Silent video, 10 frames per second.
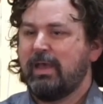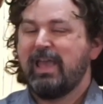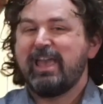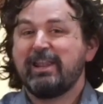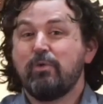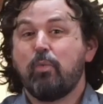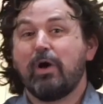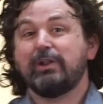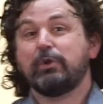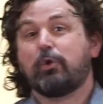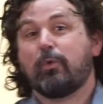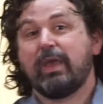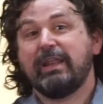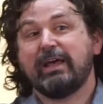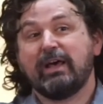And he wanted to
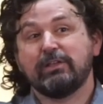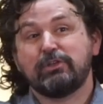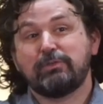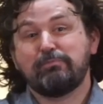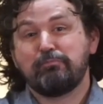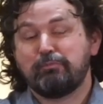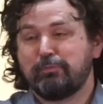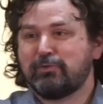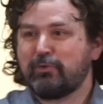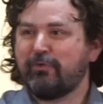create a sort